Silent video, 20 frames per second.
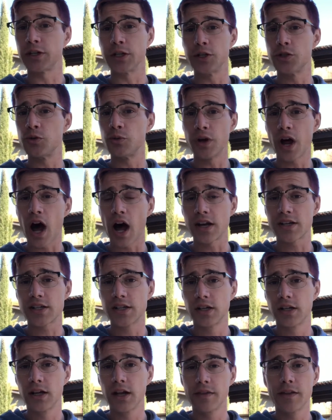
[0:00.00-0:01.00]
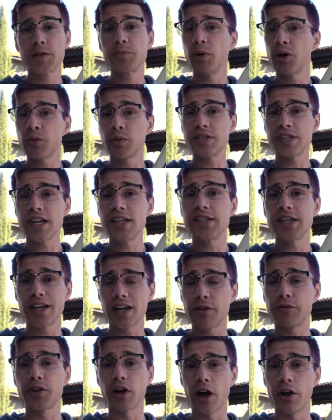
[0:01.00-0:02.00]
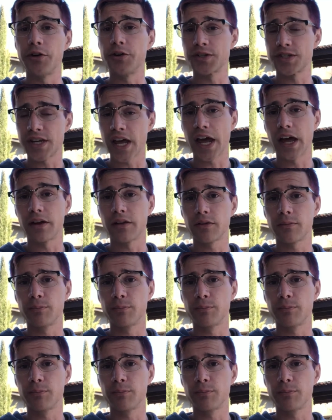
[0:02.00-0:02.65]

do not, this book was easy enough to understand.